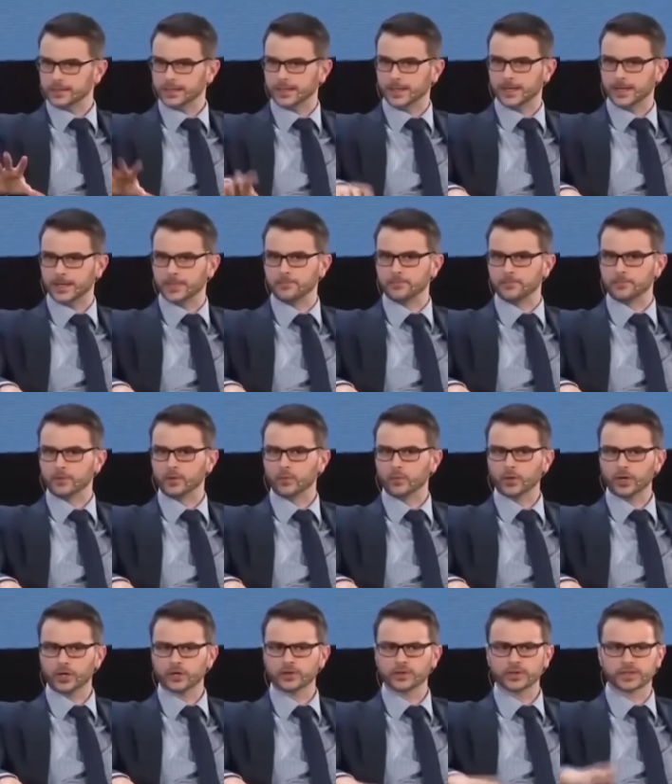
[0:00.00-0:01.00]

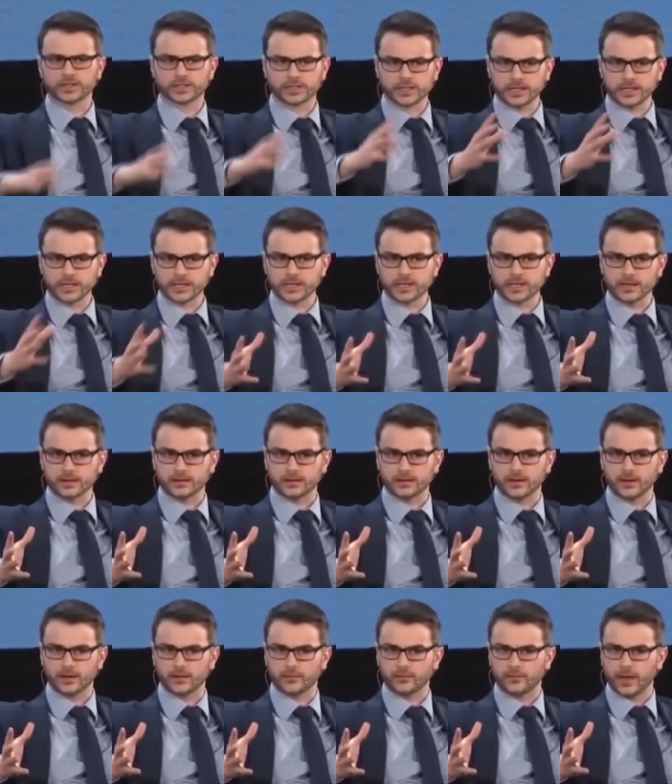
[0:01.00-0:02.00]
Where do you see
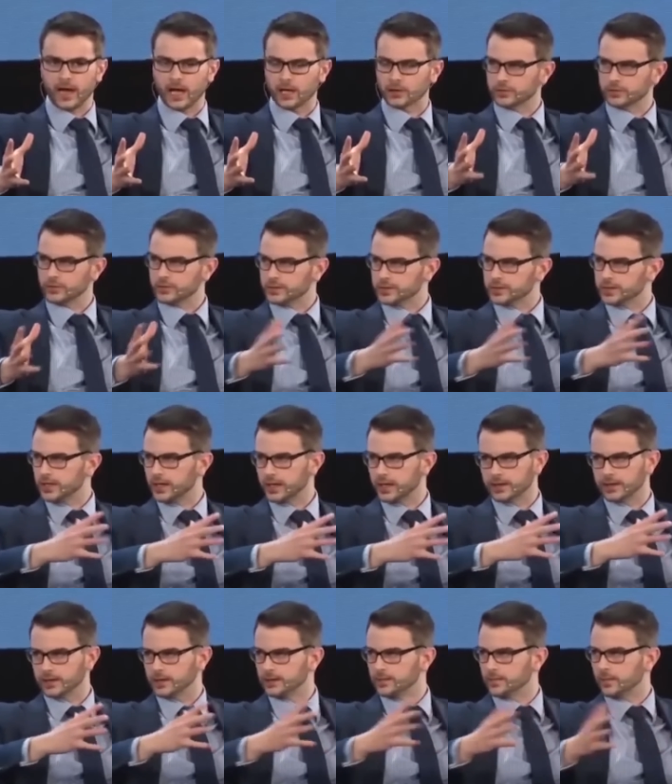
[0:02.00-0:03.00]
value
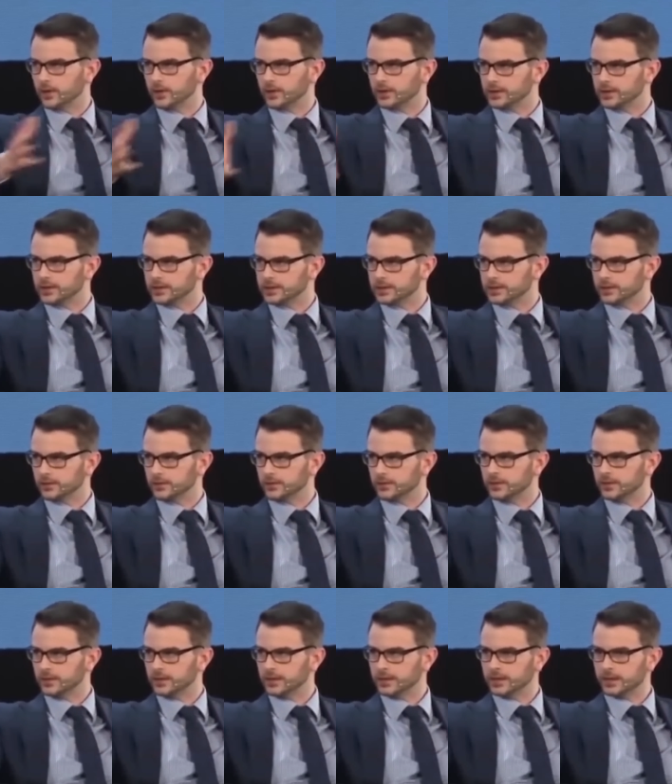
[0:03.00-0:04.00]
today in the market? So
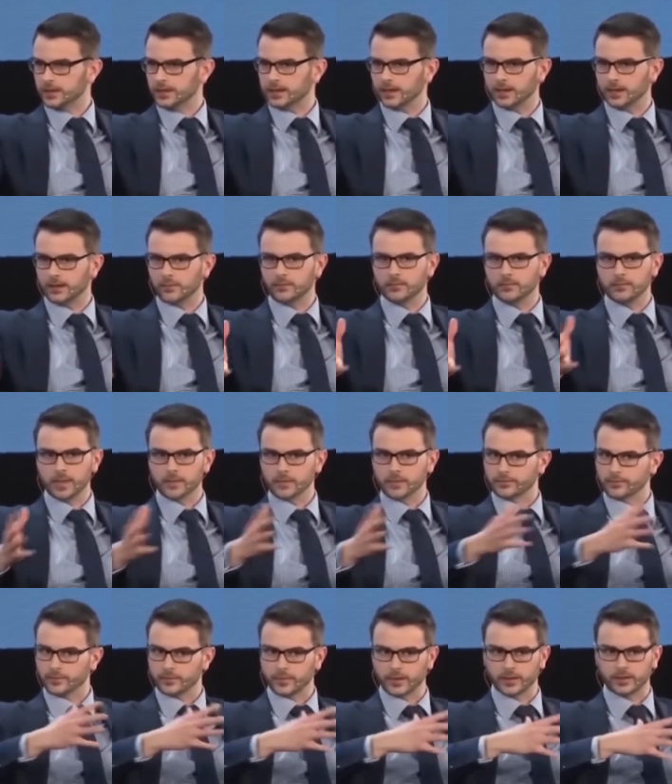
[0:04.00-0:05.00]
maybe
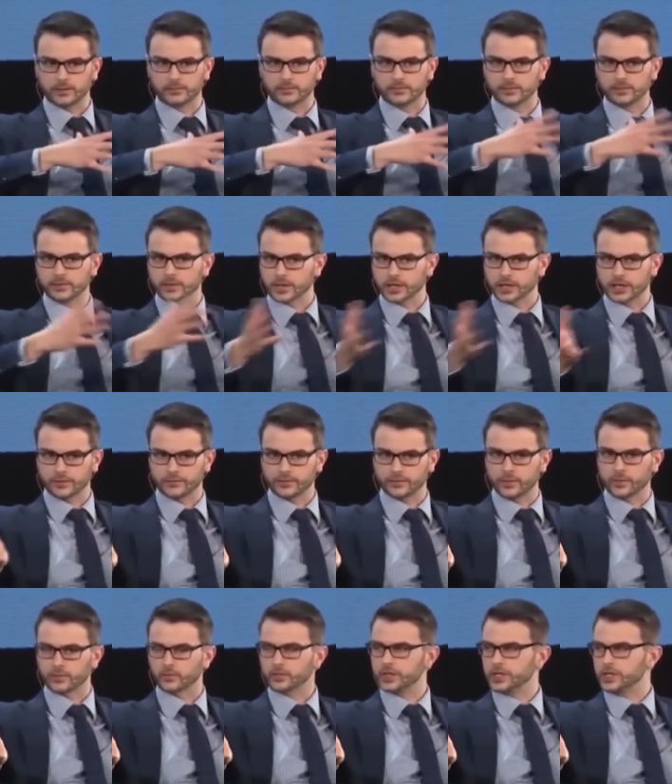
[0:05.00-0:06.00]
initially
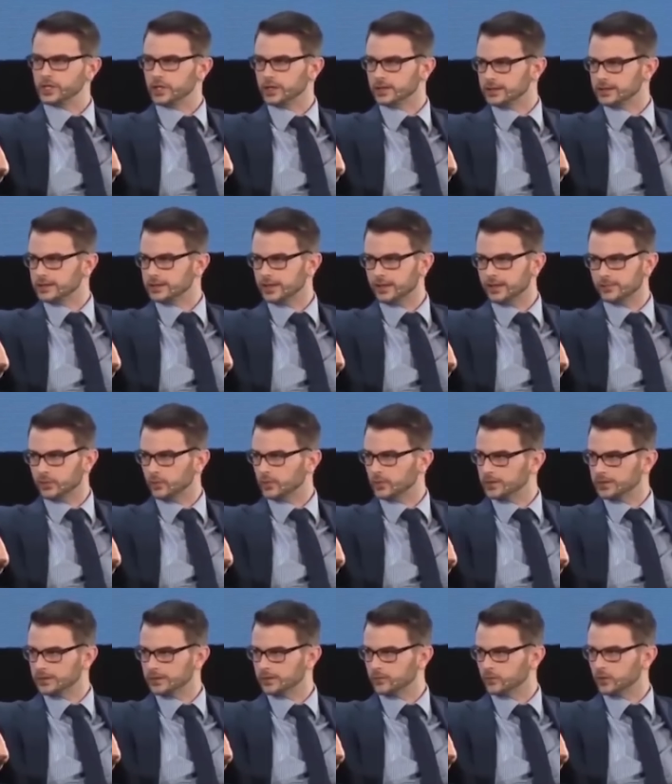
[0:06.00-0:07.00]
from a regional
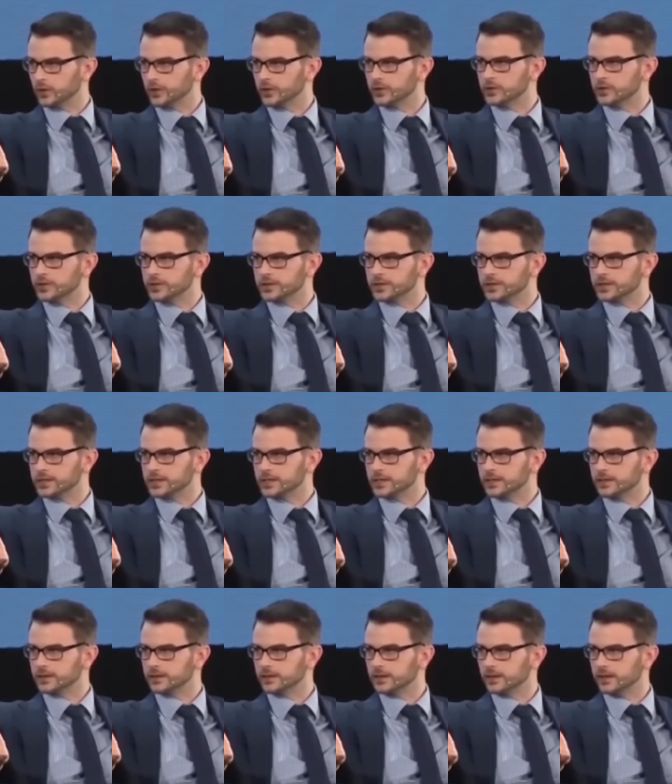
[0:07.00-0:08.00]
standpoint, where do you
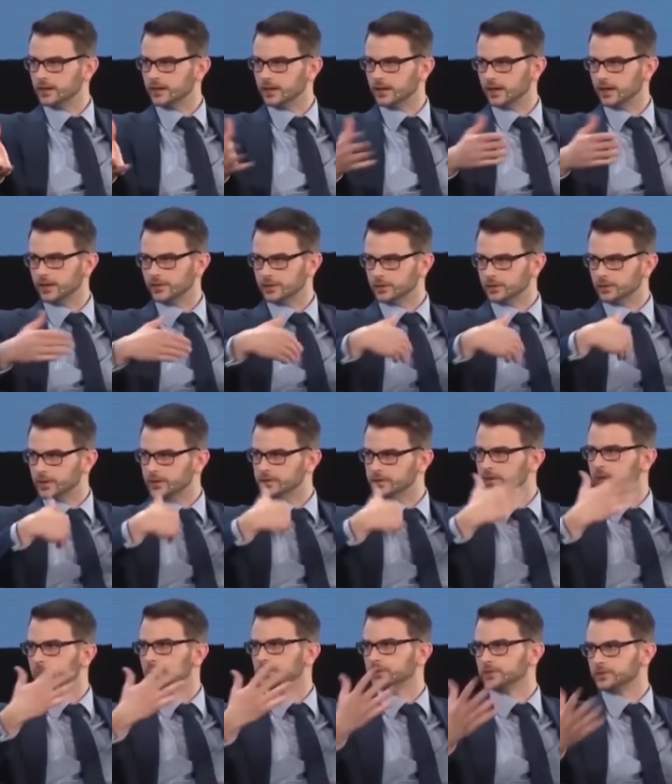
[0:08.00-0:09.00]
see the
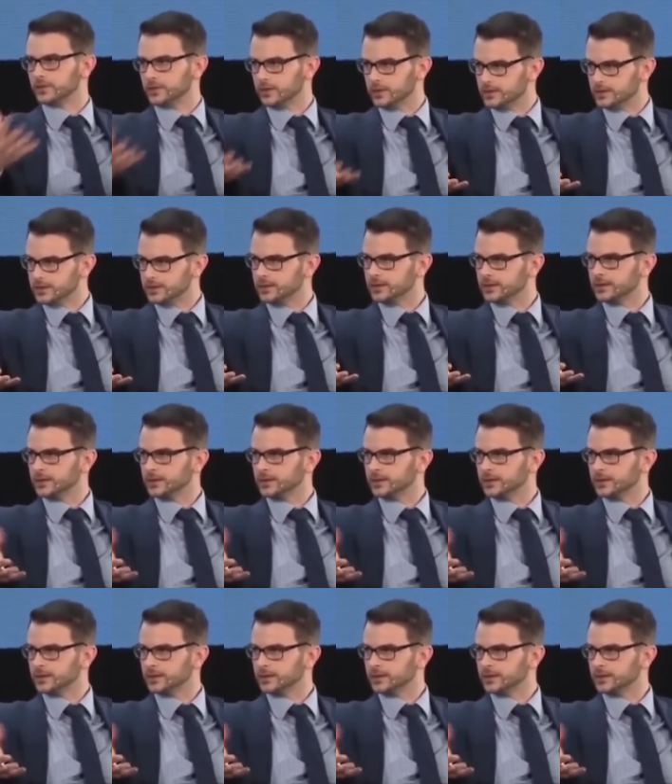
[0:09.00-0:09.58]
greatest opportunities?